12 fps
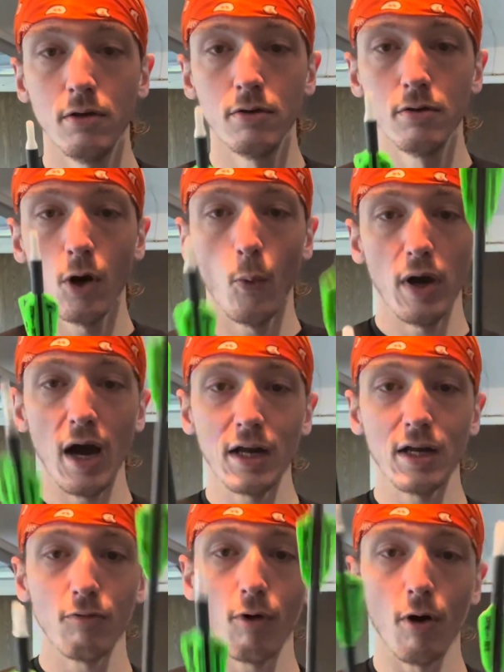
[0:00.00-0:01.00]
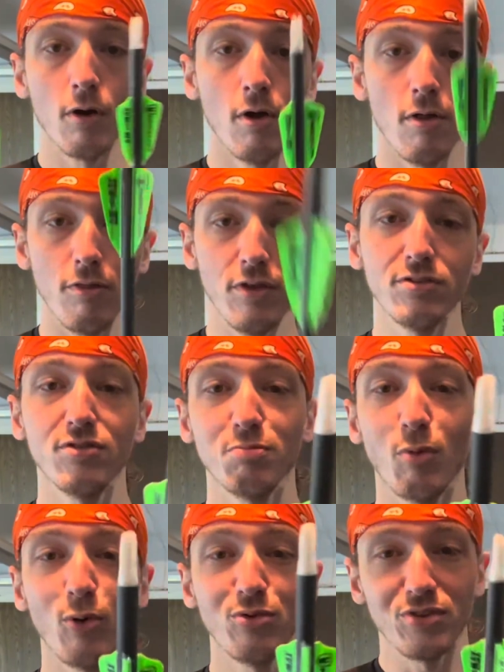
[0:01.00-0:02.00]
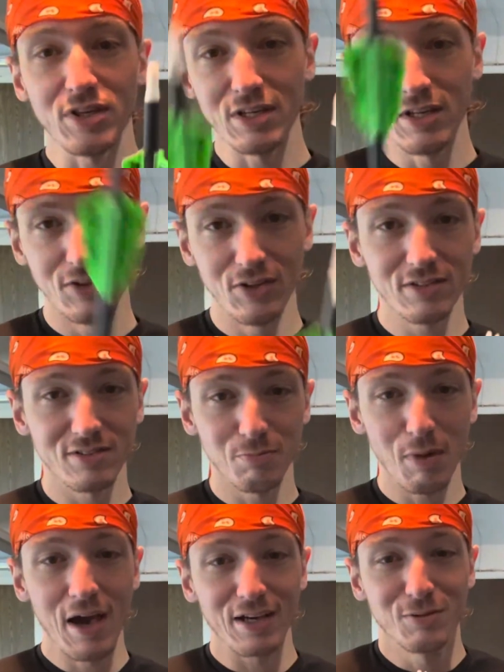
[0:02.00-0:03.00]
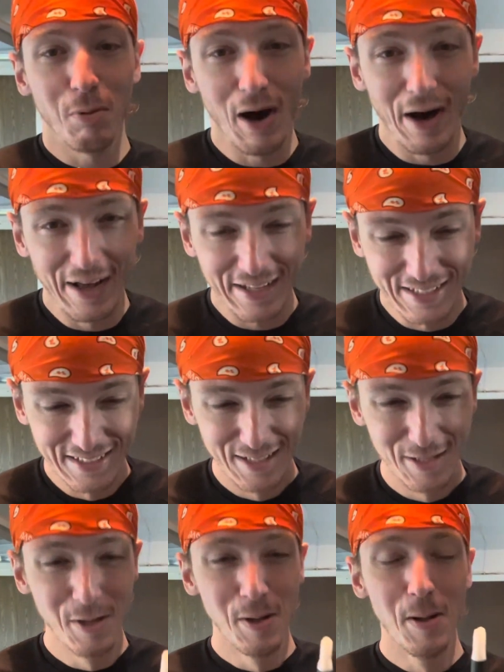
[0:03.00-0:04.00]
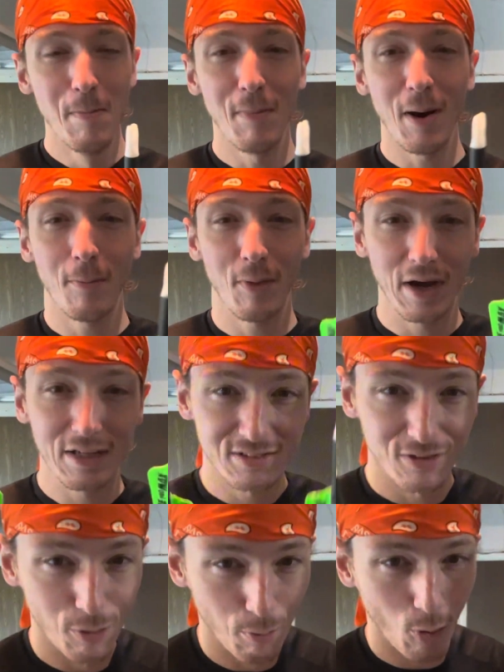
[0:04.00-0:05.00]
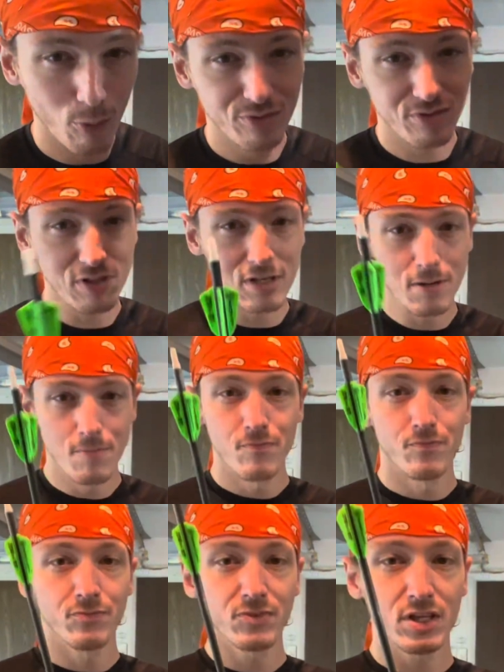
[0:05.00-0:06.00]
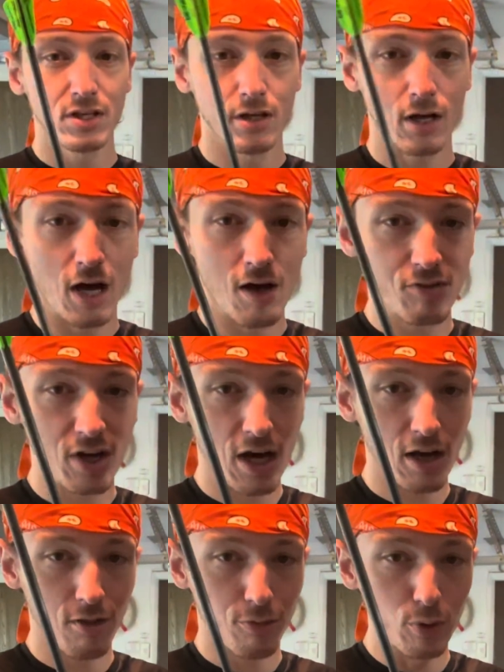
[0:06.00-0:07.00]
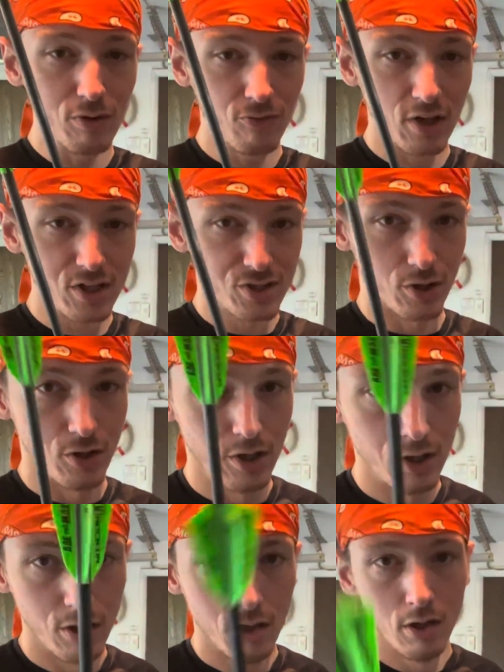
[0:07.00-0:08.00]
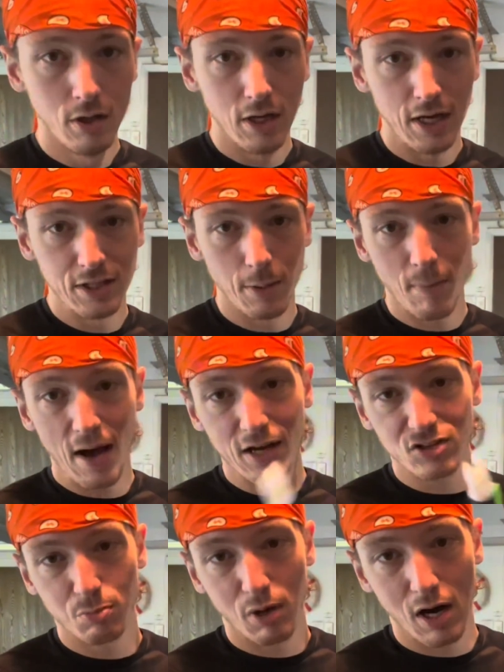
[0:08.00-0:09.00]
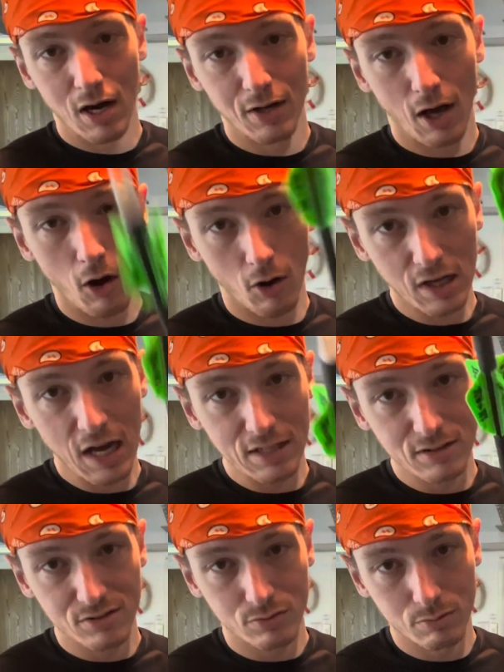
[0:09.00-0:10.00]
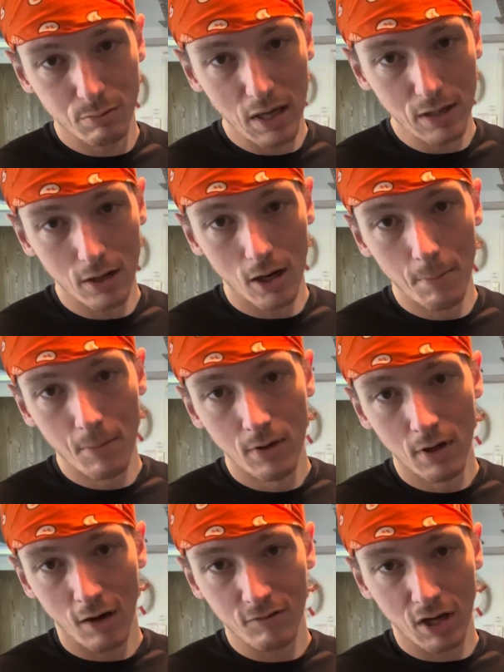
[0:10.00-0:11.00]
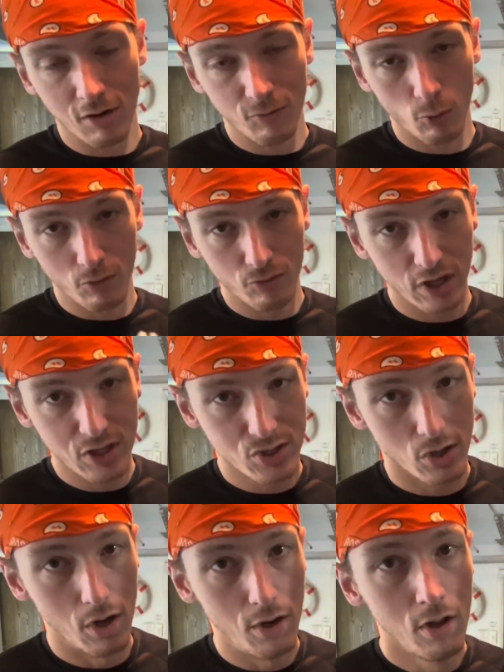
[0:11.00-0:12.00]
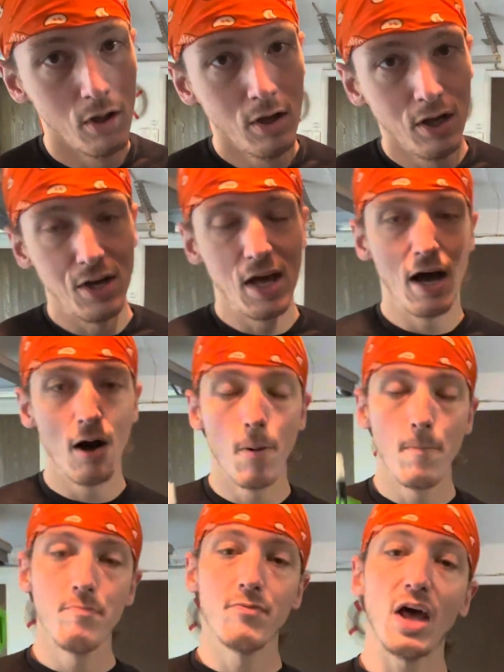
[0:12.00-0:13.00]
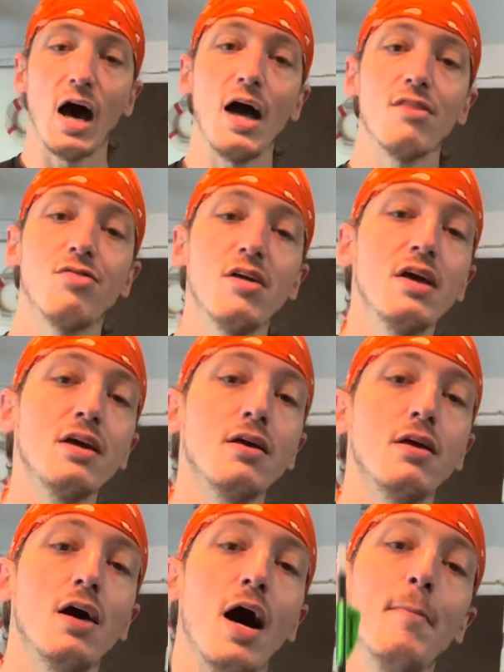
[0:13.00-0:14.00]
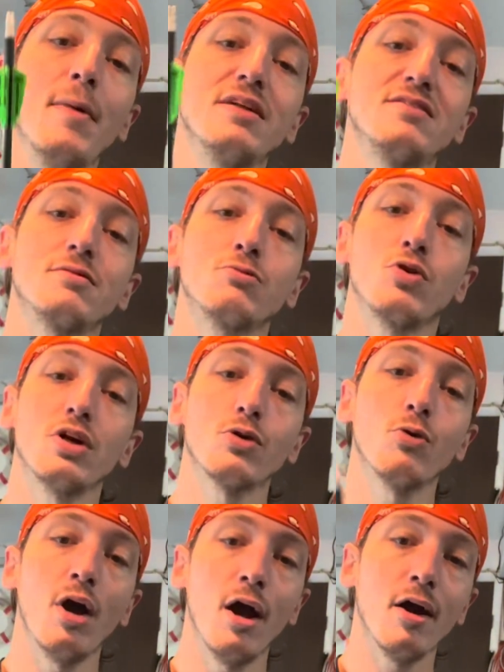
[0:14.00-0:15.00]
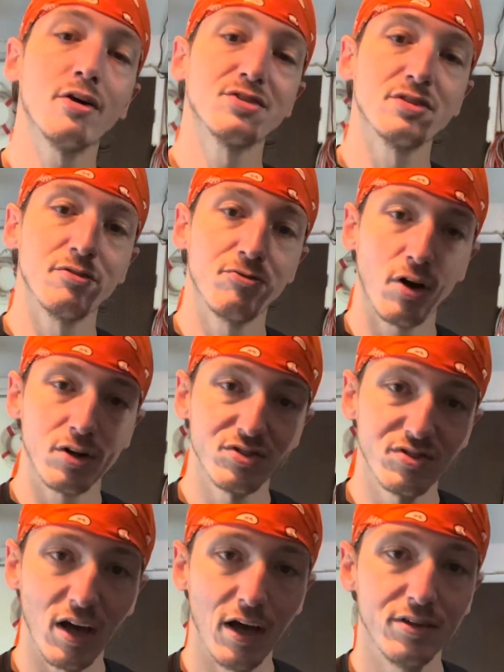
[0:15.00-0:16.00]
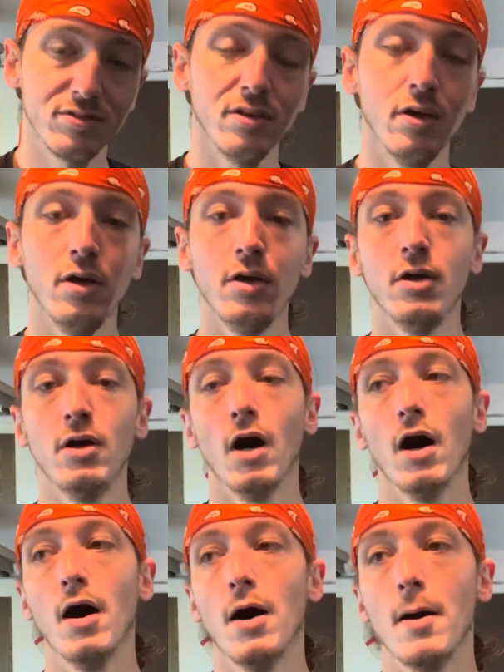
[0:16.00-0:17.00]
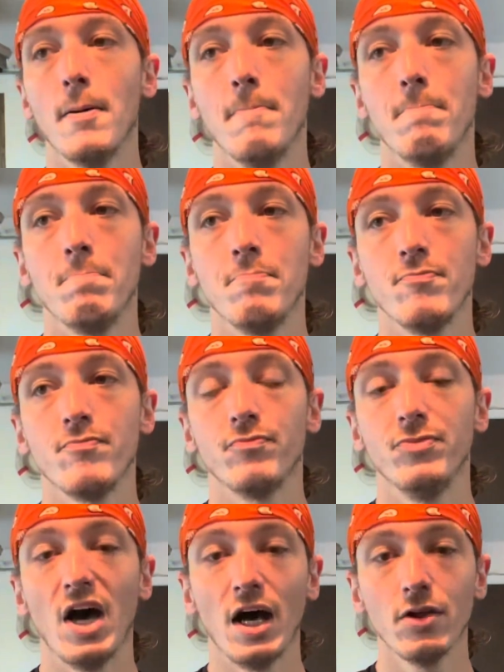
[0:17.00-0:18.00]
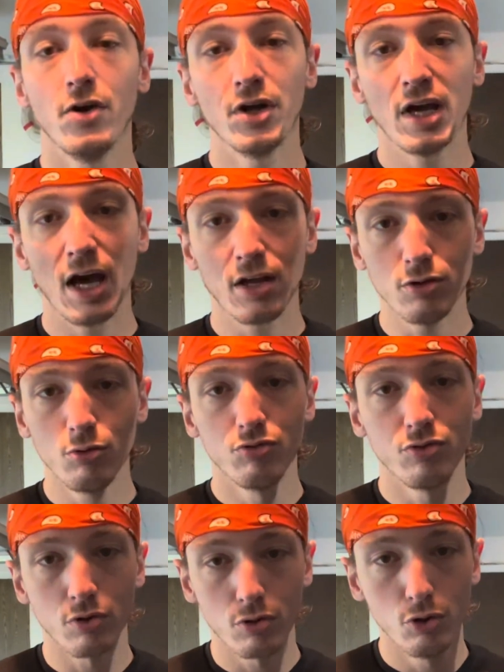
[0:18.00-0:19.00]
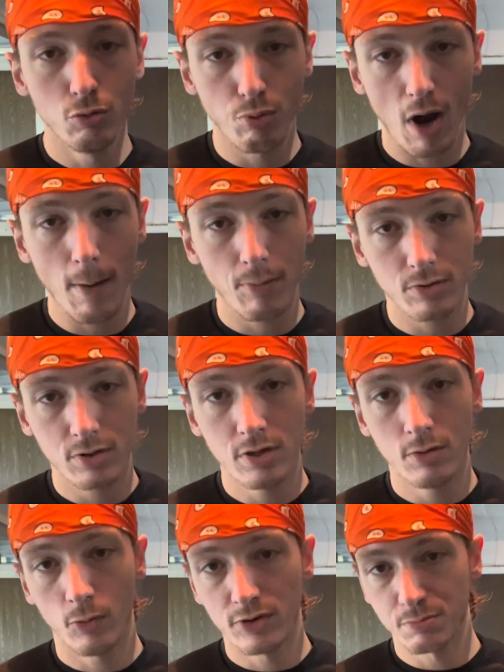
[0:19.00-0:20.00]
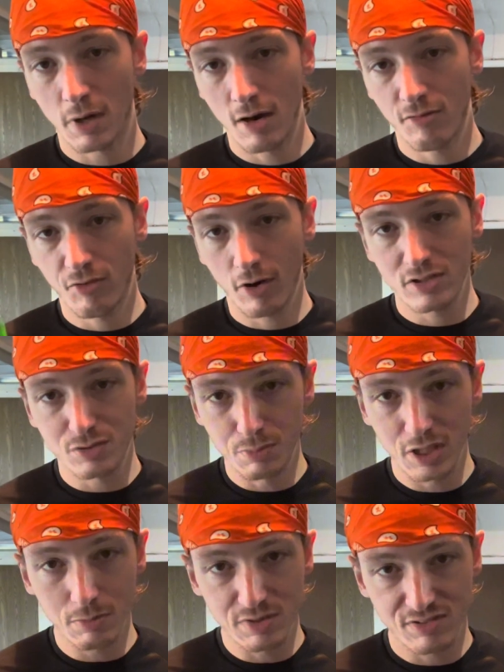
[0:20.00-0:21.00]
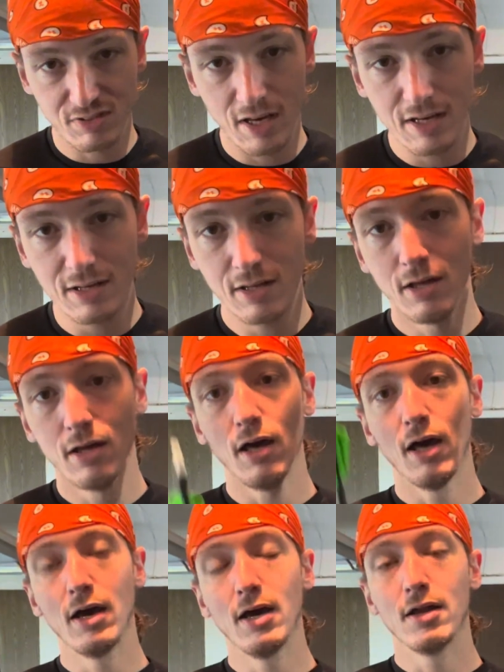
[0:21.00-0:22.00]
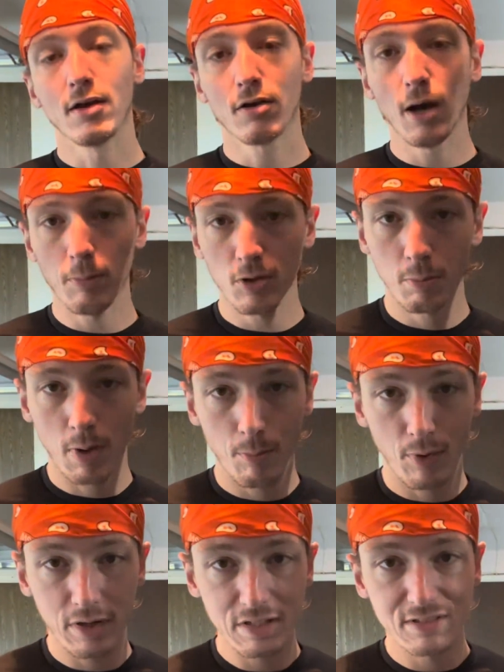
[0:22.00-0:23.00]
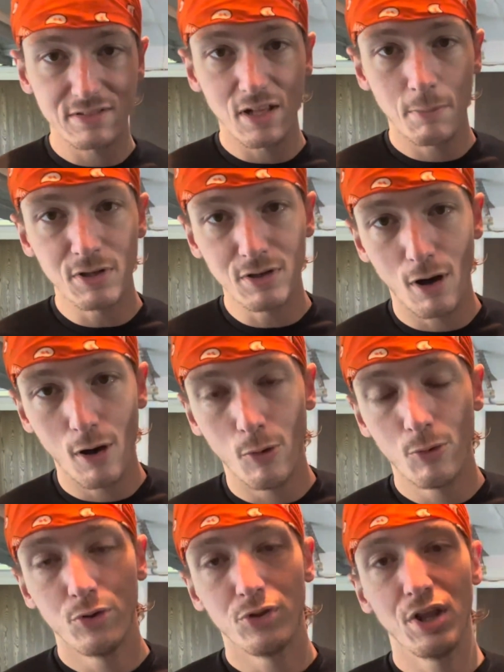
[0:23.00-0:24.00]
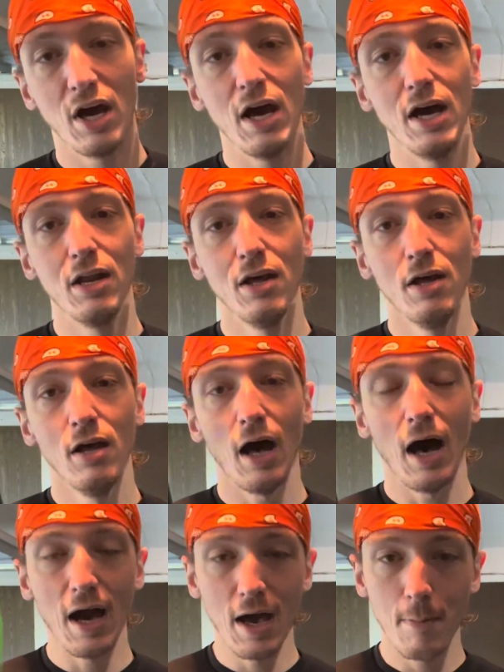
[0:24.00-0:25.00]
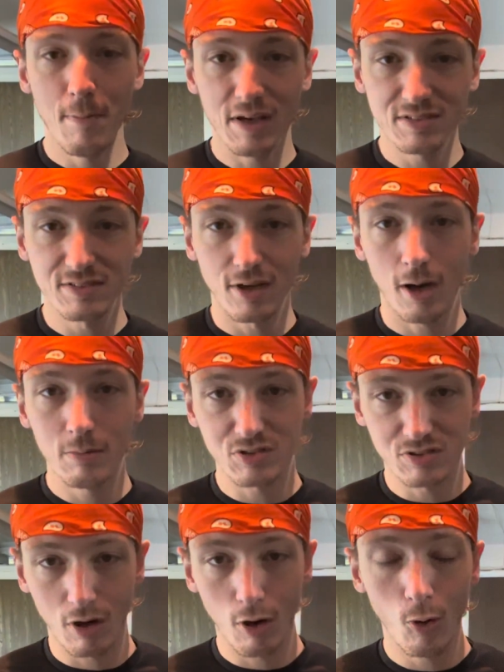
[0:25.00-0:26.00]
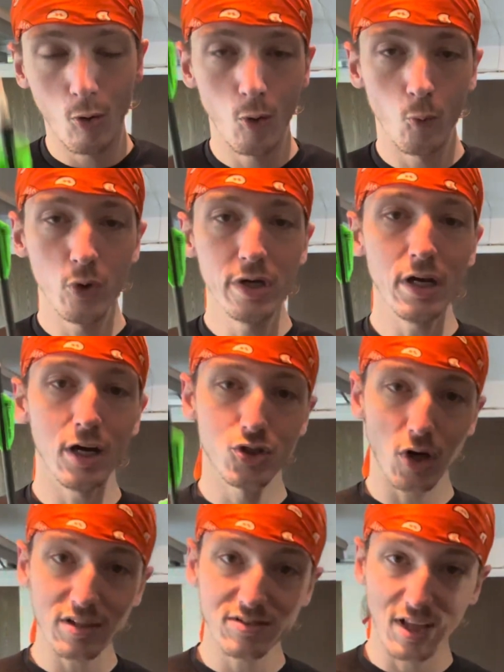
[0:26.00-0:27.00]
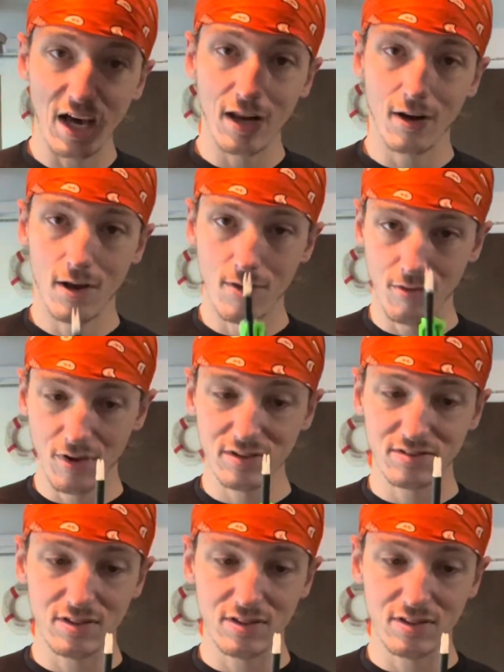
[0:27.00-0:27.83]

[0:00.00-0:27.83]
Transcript: Oh wait, I had that wrong. This is Mold Z, this is Max Bond. My bad. So the Mold Z, I've got a 3 fletch on, and the Max Bond, I already had this one made up. I've got a 4 fletch on. Now, I think I made some critical errors in the first test. Not learning how to use the glue properly was my first big mistake, and a couple of my buddies let me know that I had messed up, so we addressed that in this